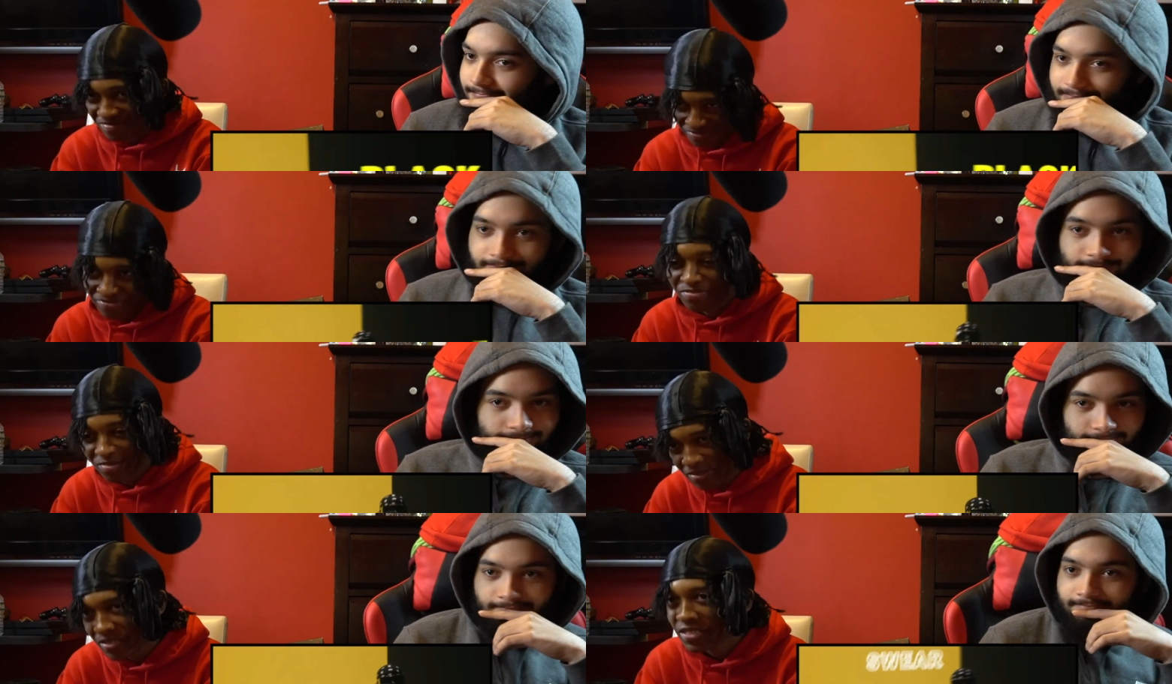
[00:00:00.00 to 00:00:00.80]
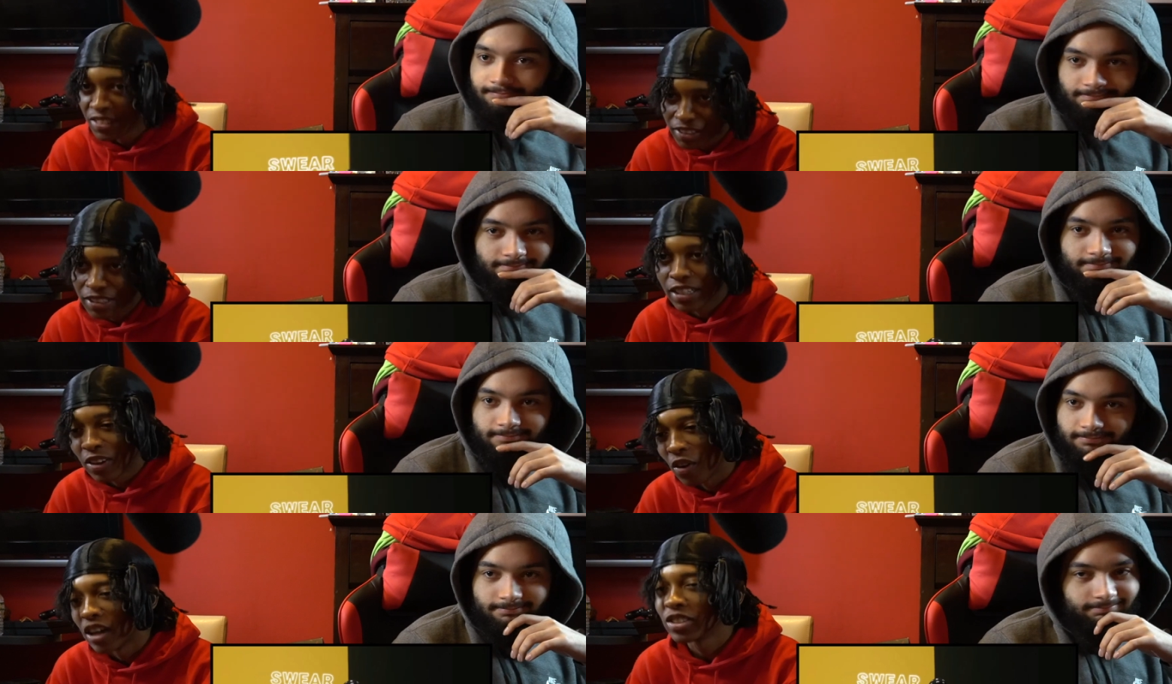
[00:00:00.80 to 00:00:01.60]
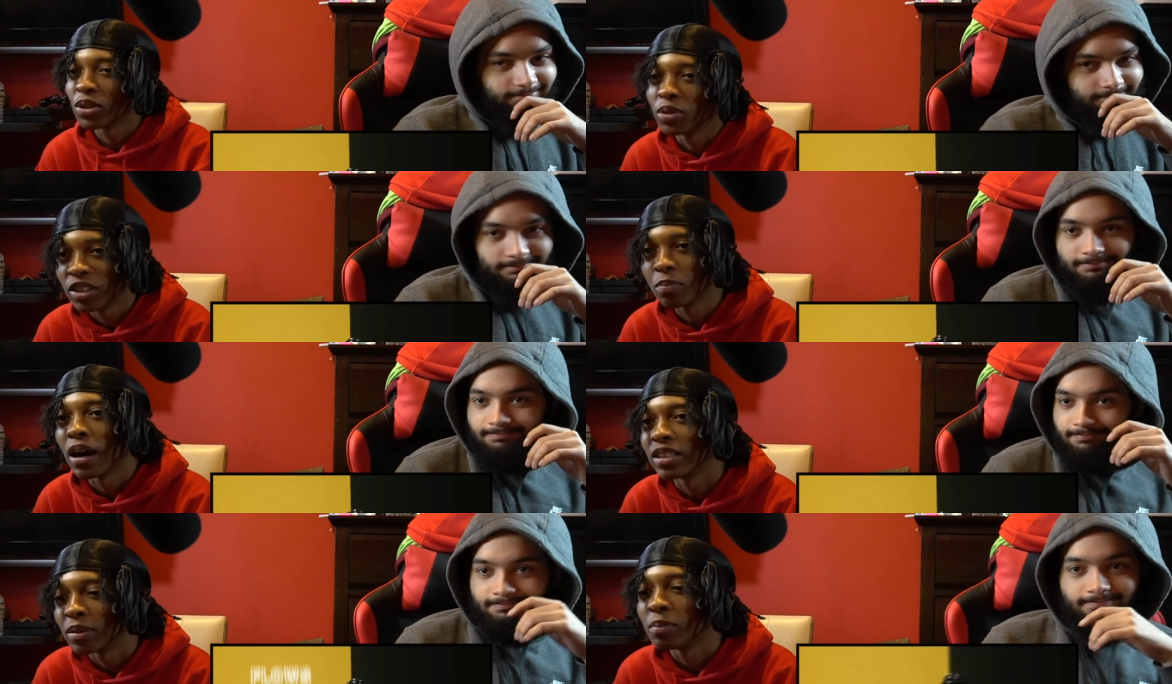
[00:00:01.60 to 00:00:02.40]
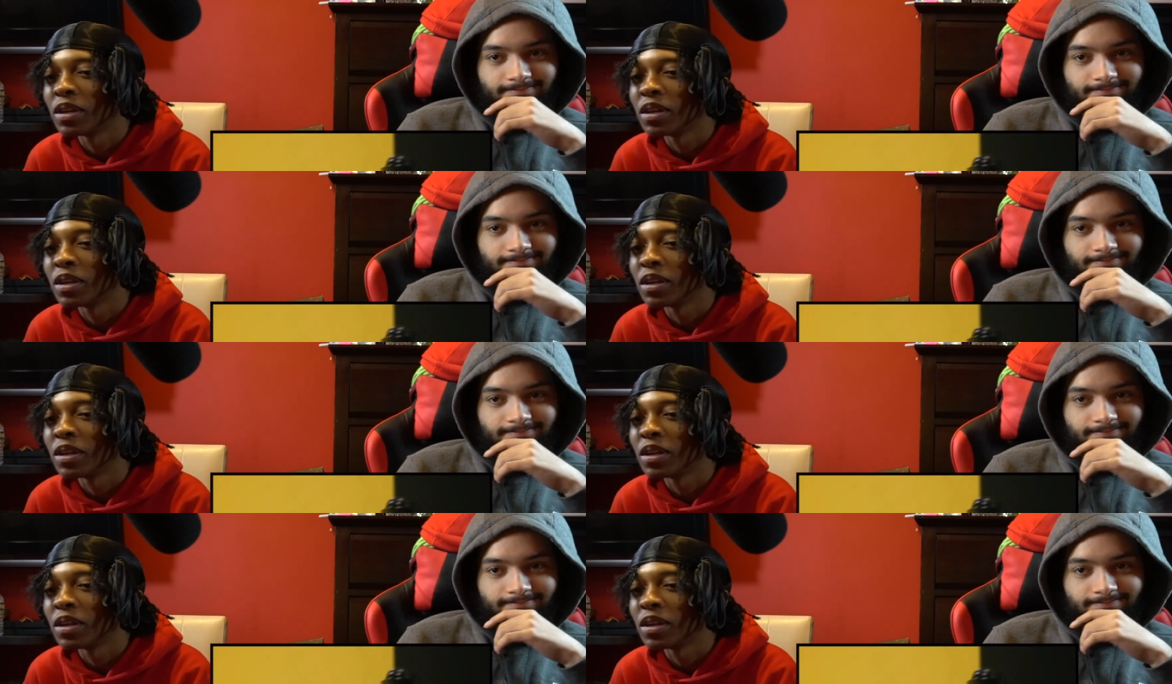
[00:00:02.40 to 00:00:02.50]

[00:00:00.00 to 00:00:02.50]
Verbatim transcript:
Speaker 1: that gang clap my life. I see what this bar could